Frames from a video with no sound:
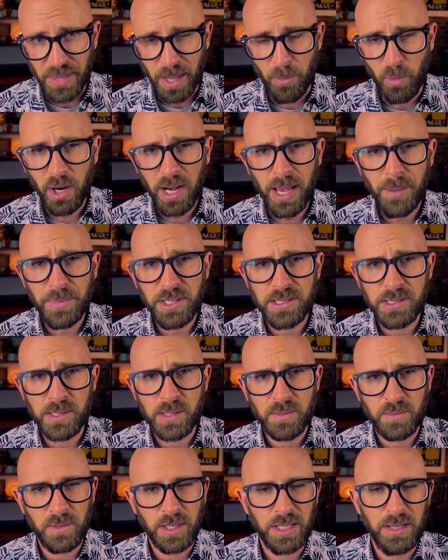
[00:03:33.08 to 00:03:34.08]
And what
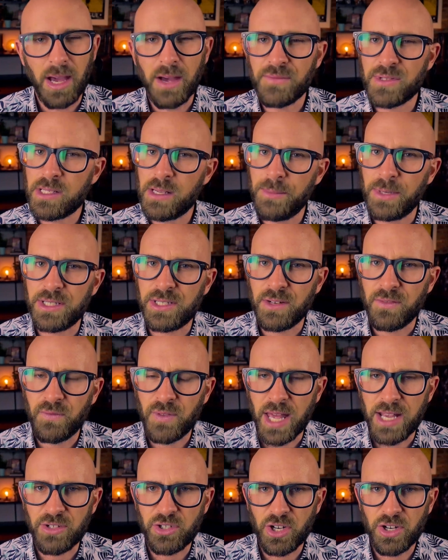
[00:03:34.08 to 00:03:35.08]
happens when you have so much
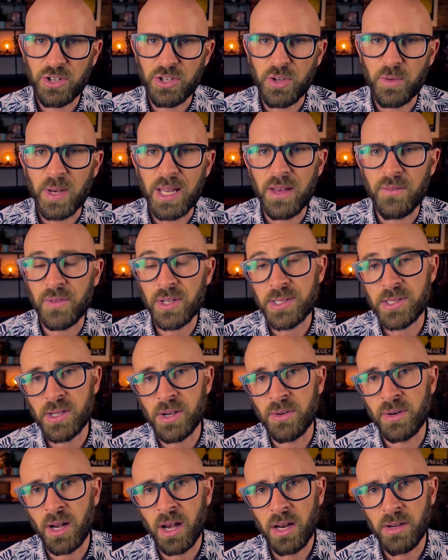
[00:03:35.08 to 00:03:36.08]
inflation and you live
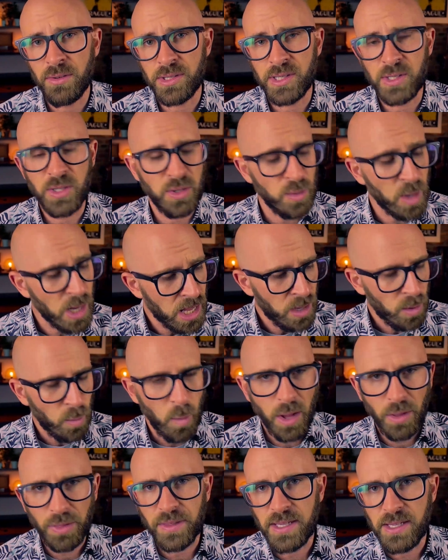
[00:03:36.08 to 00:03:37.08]
so close to
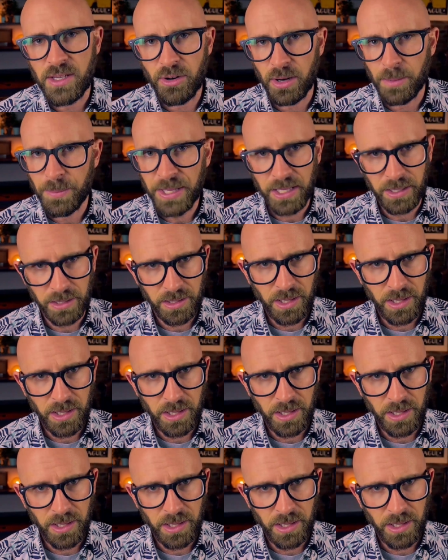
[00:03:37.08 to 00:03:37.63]
wealthy European